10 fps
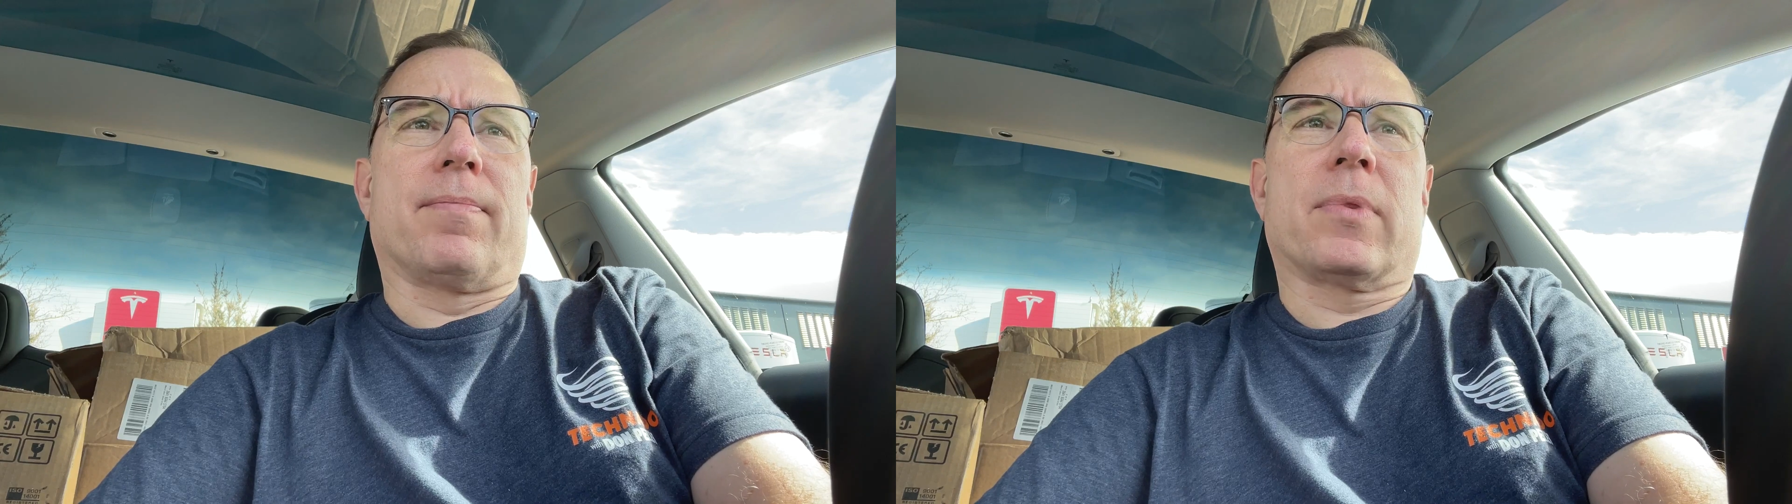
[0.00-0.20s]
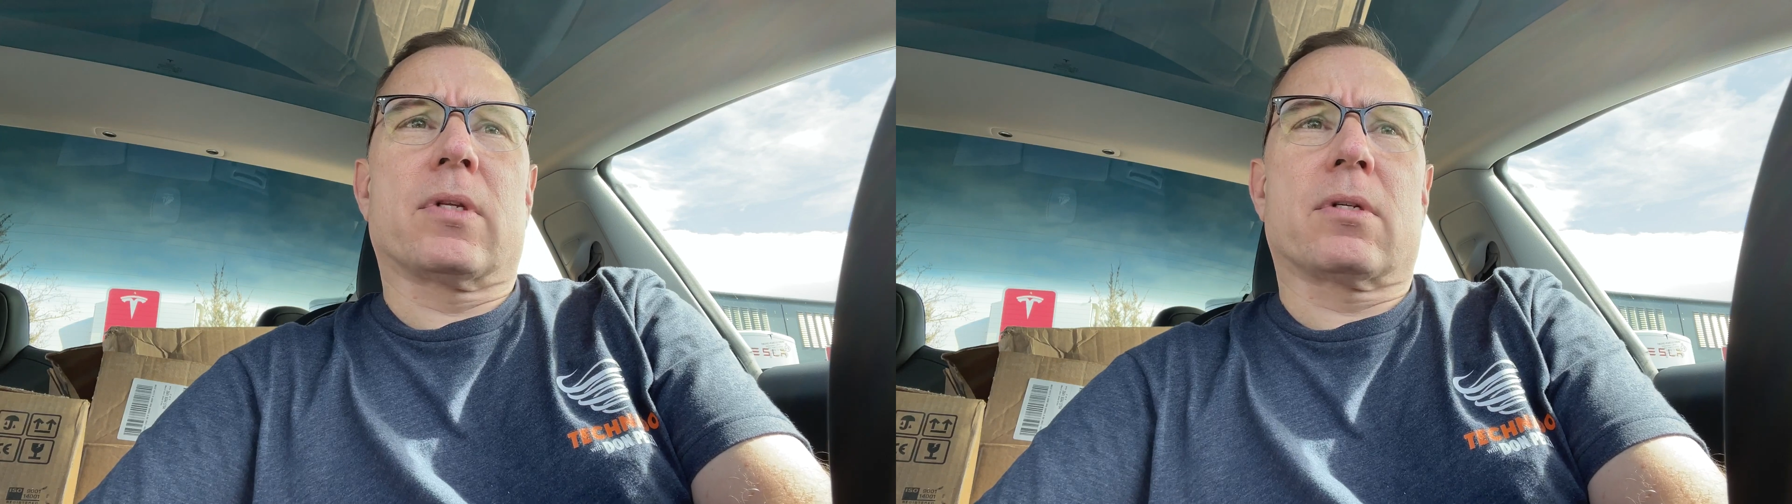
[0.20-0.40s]

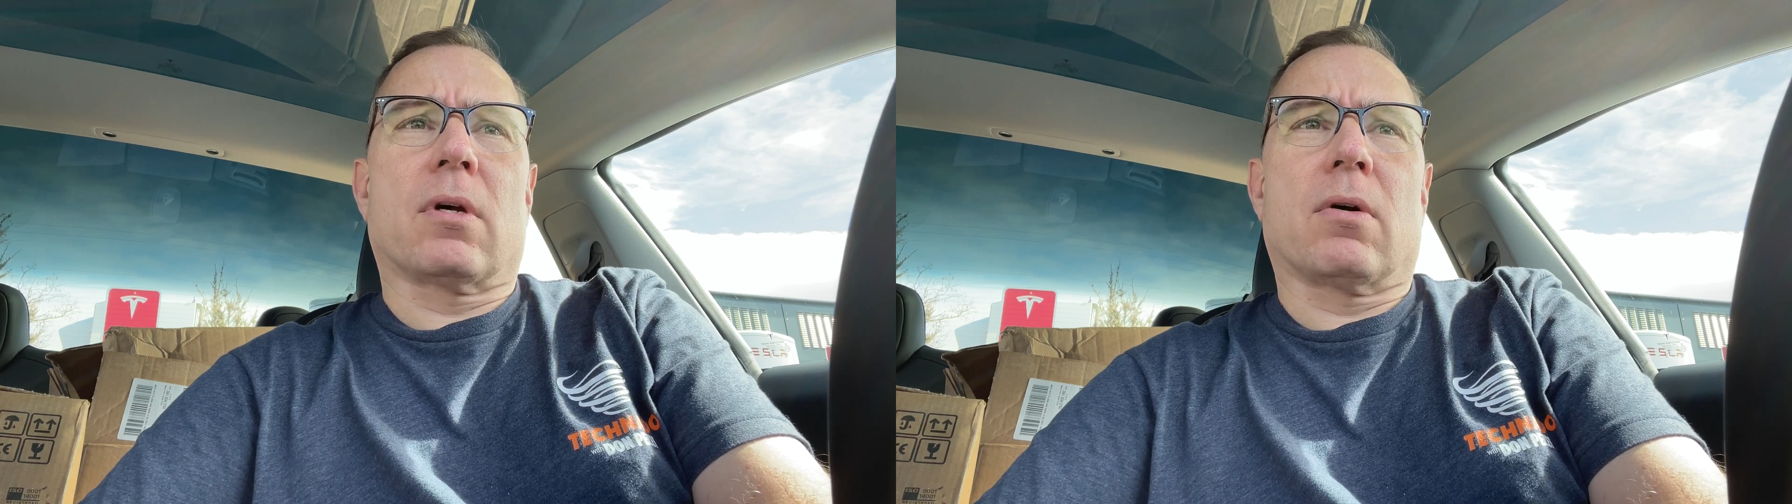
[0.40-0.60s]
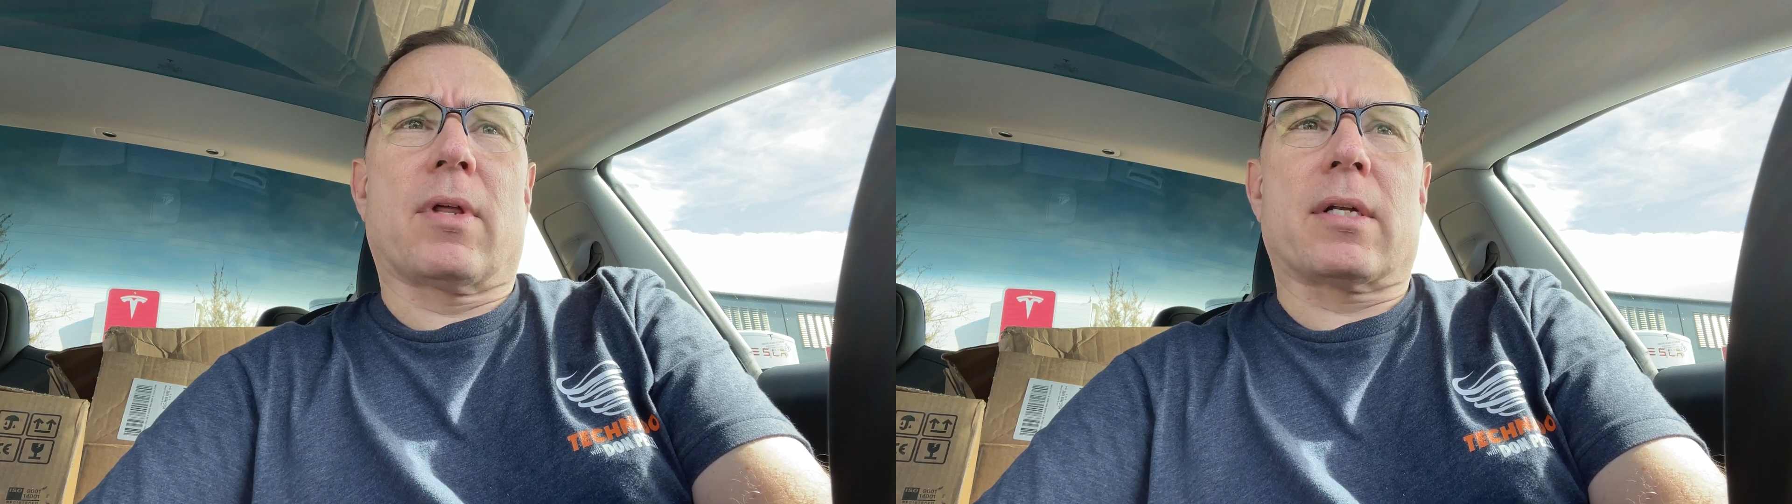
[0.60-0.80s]

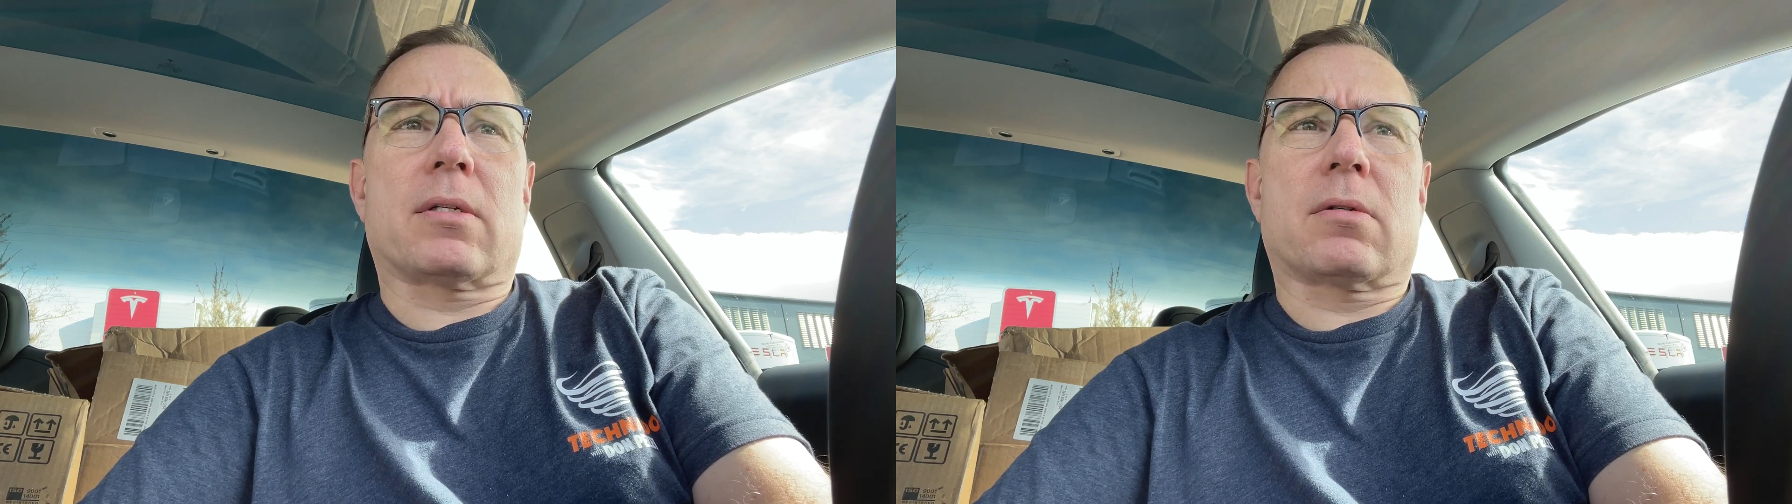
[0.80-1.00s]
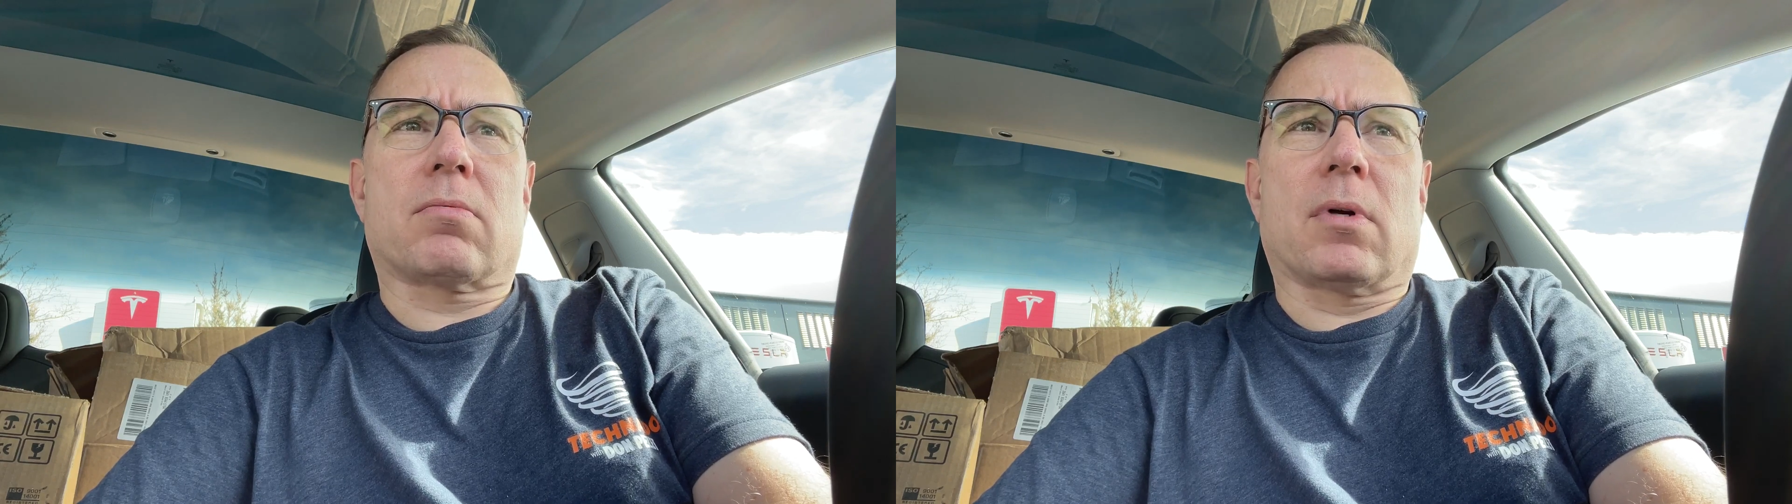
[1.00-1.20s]
So
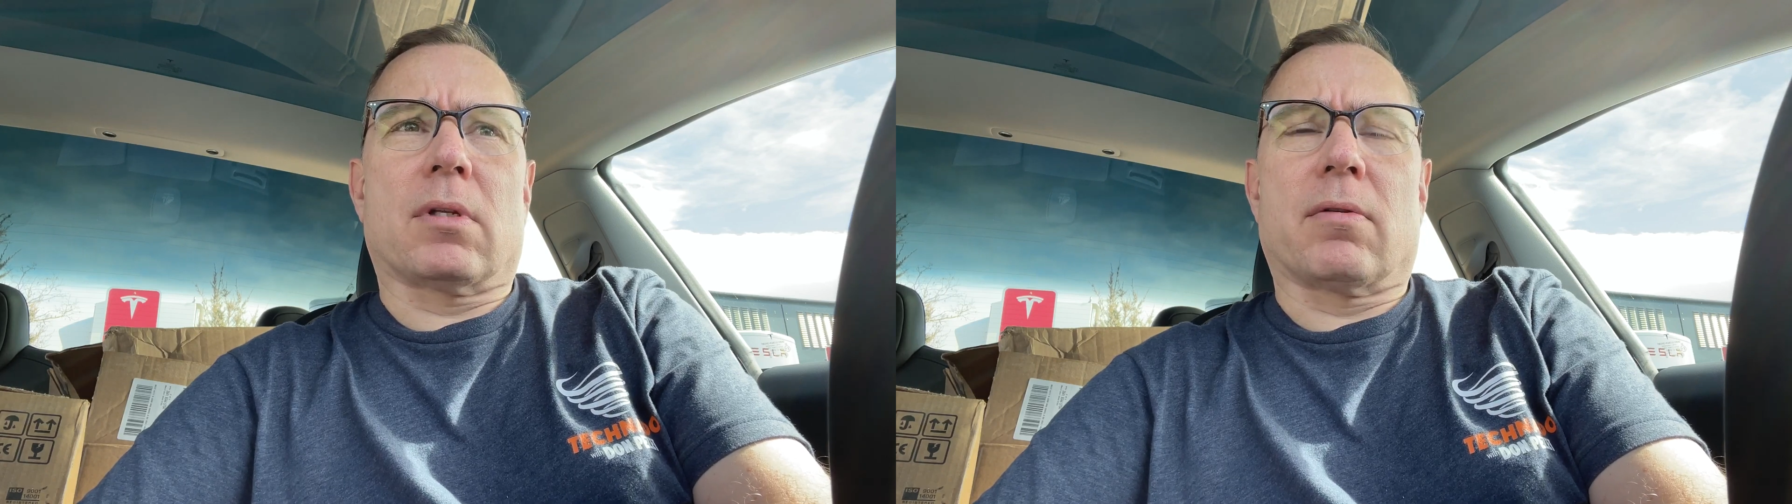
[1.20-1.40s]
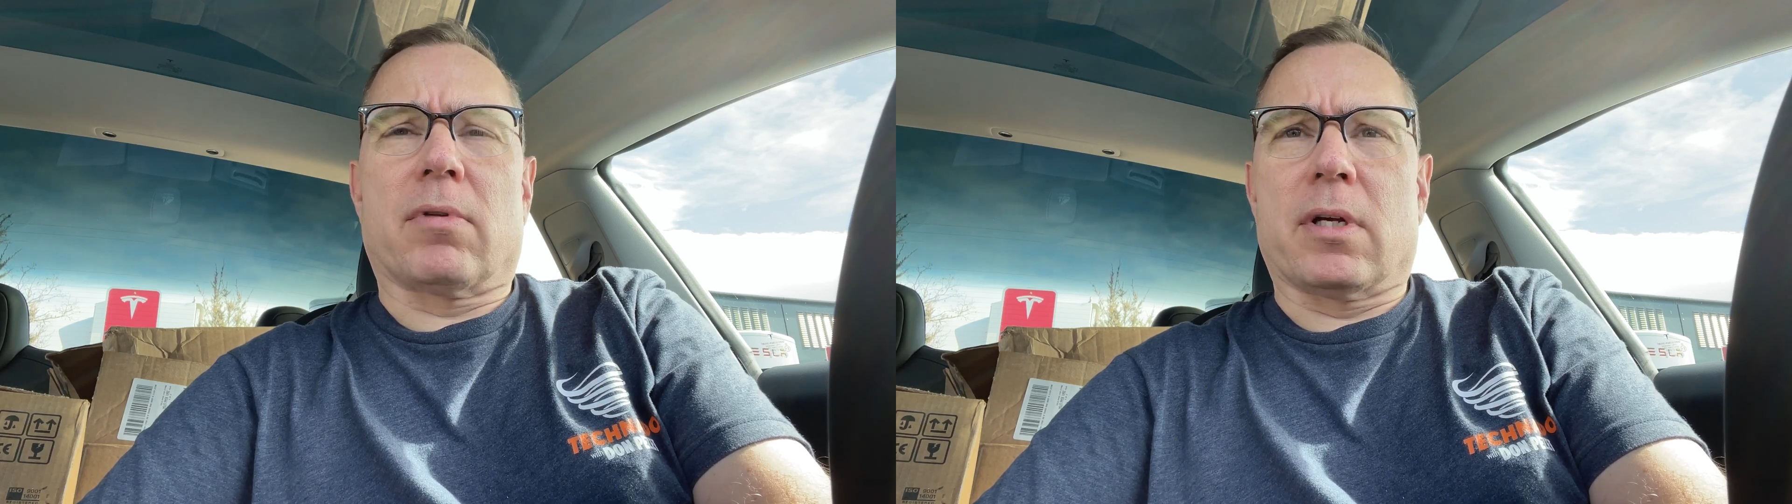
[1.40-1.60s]
that's
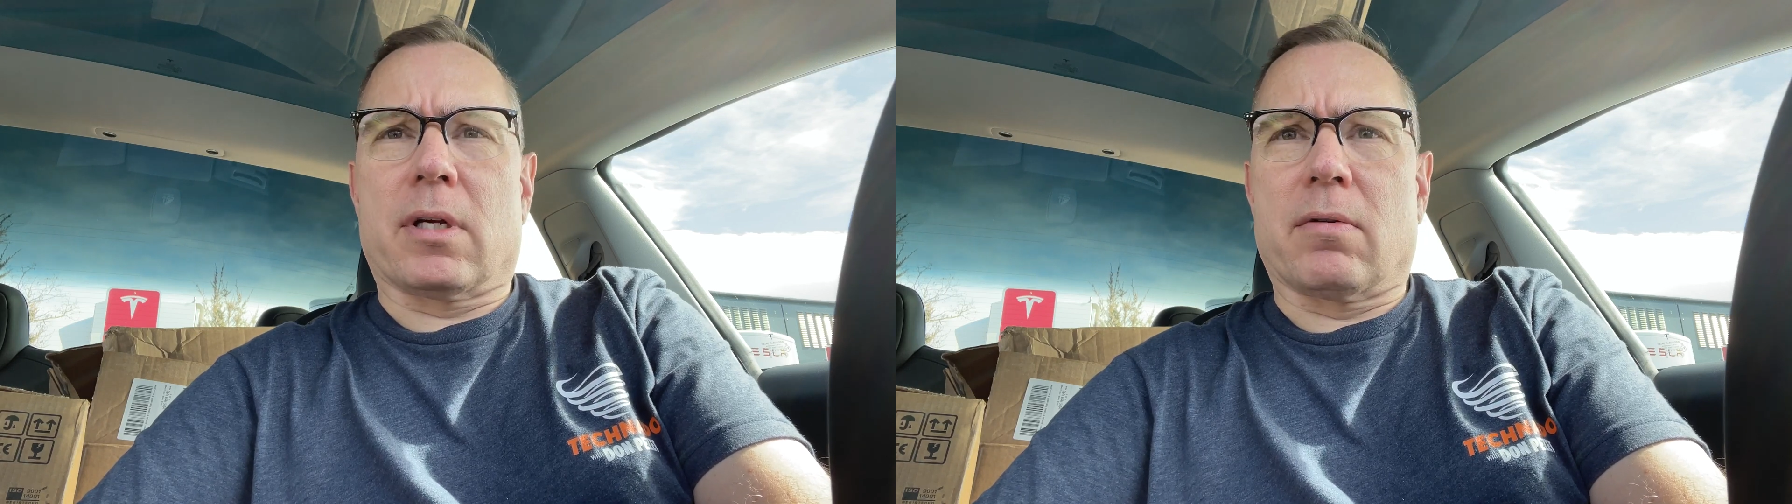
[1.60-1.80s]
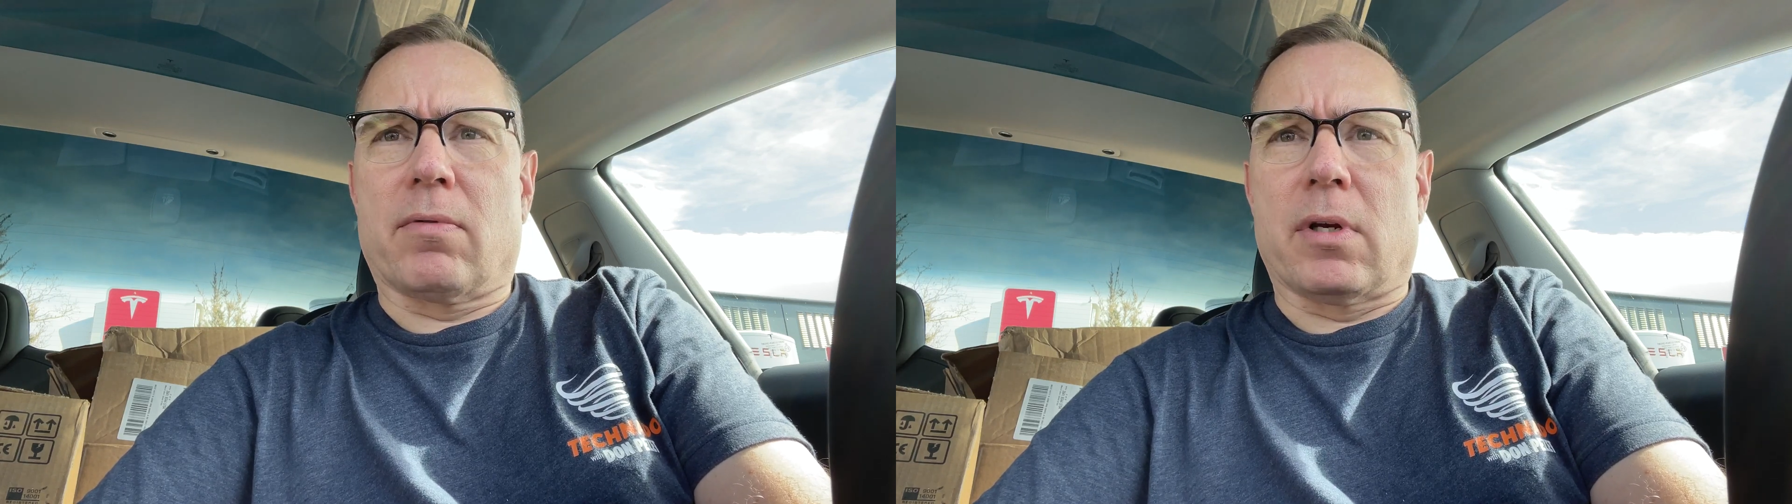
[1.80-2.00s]
relatively
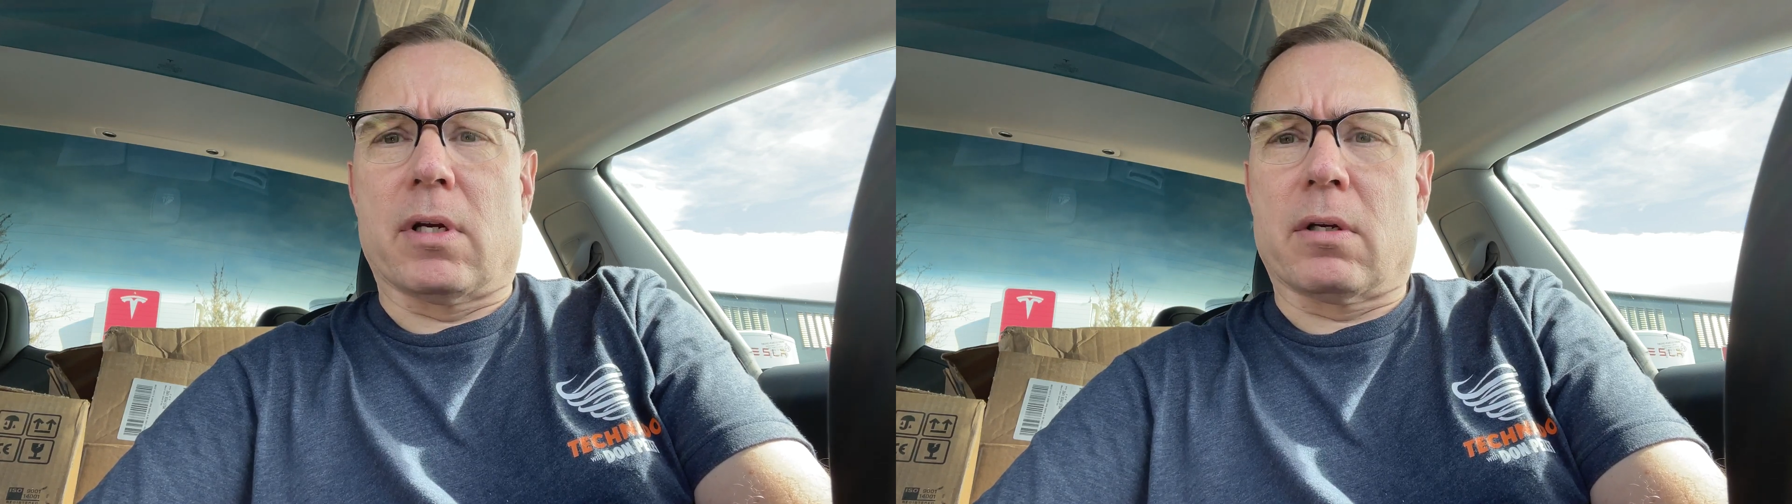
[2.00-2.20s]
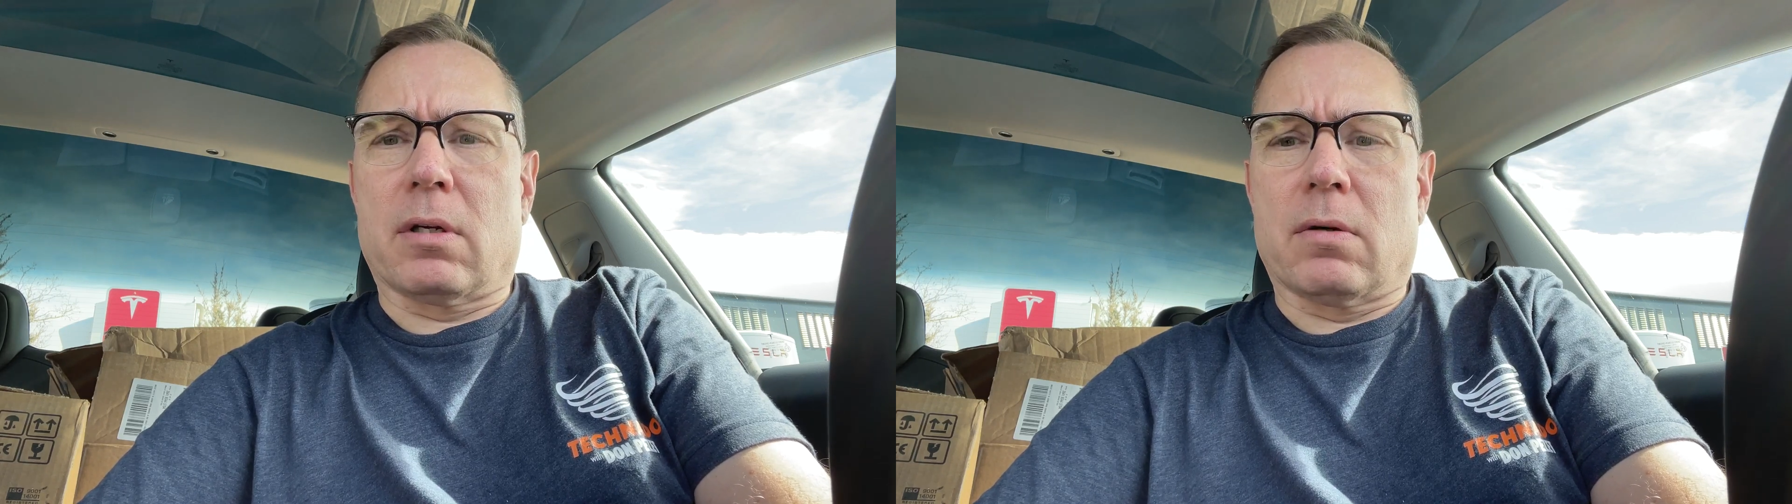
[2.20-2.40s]
inconvenient